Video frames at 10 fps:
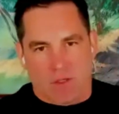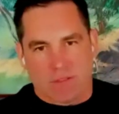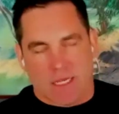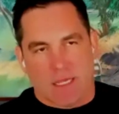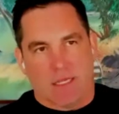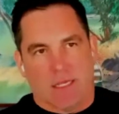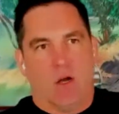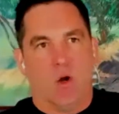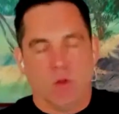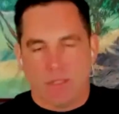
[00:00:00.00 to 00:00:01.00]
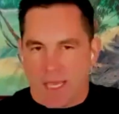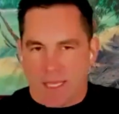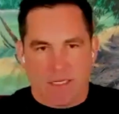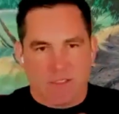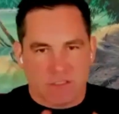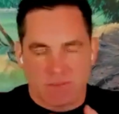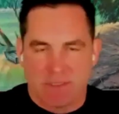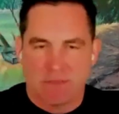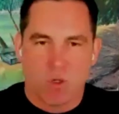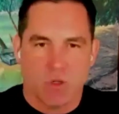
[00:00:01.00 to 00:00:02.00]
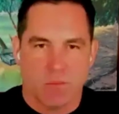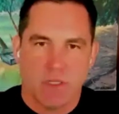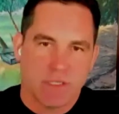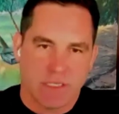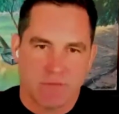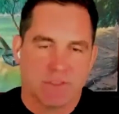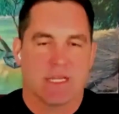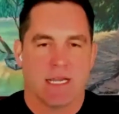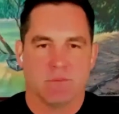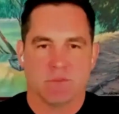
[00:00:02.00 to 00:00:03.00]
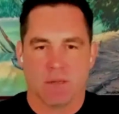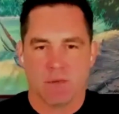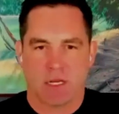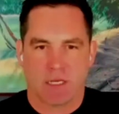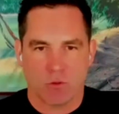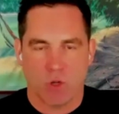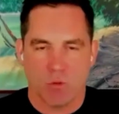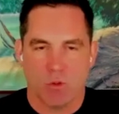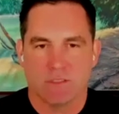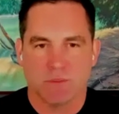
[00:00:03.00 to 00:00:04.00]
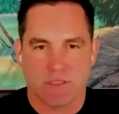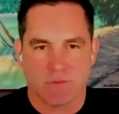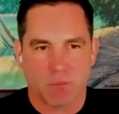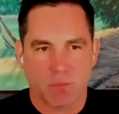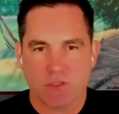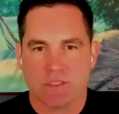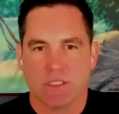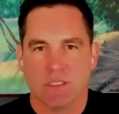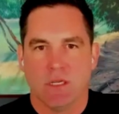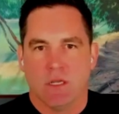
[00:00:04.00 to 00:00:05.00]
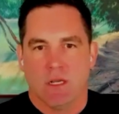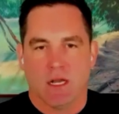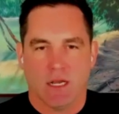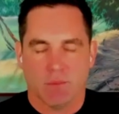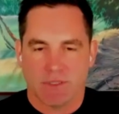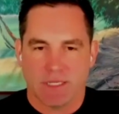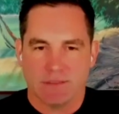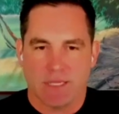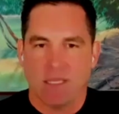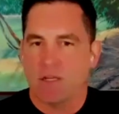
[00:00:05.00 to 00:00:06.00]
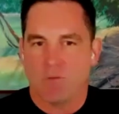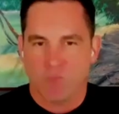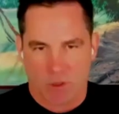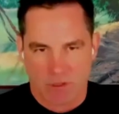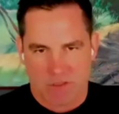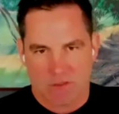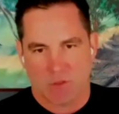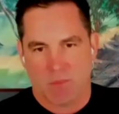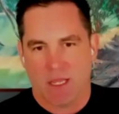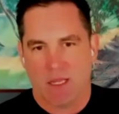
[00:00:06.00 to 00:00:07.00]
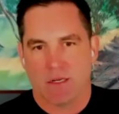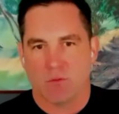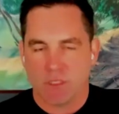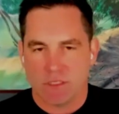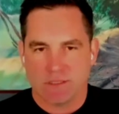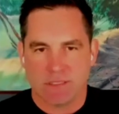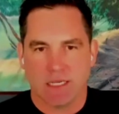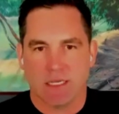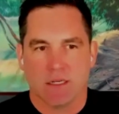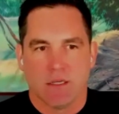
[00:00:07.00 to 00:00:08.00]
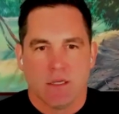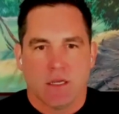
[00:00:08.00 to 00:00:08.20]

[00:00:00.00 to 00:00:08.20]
there's a old adage it's been told a million different times. So I'm not going to quote one specific person, uh, but they say you know fortunes are made in real estate.